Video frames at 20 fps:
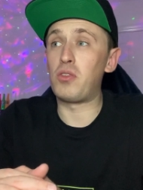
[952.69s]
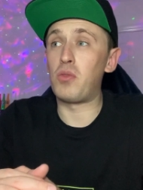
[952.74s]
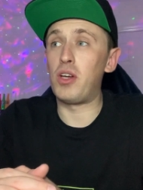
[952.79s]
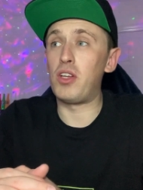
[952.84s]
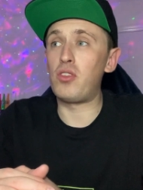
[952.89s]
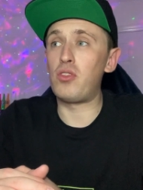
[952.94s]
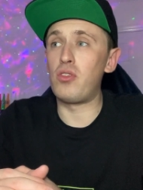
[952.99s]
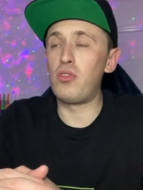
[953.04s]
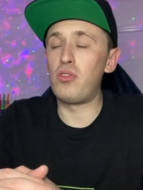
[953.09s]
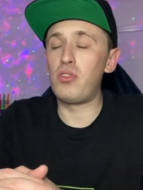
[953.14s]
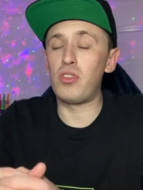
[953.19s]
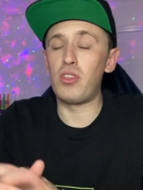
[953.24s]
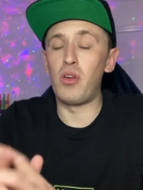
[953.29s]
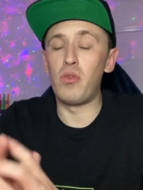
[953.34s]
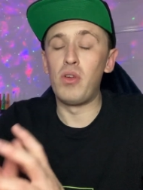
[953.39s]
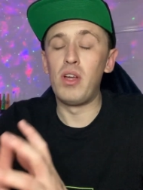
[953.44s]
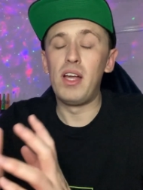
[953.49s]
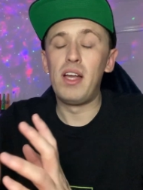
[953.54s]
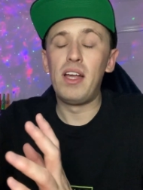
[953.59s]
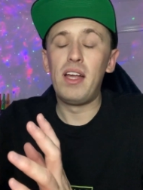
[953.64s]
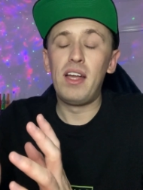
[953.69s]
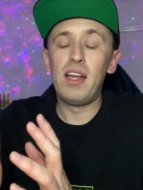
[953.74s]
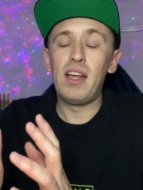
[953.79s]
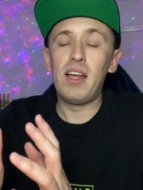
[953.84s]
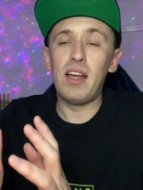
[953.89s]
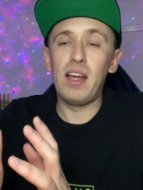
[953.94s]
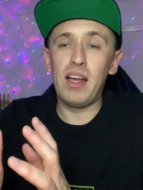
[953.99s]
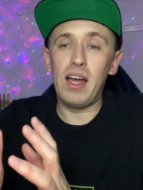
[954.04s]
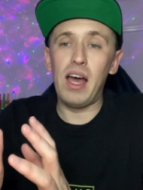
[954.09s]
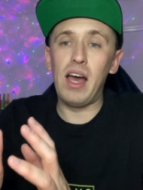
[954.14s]
questions. So
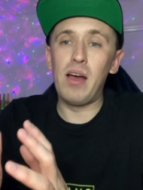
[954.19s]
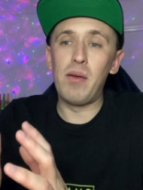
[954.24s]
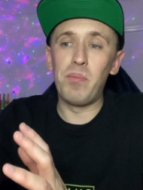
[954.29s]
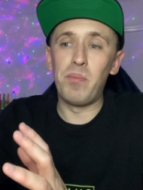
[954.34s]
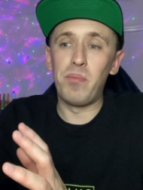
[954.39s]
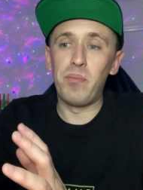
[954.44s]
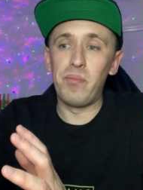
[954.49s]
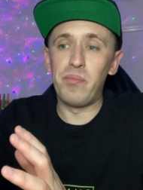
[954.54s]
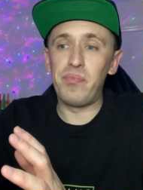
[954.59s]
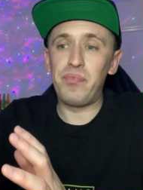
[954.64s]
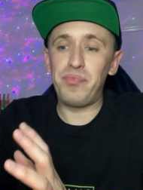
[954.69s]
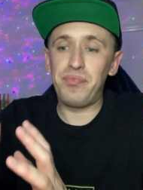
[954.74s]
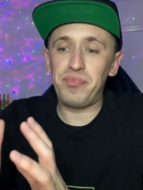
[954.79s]
um,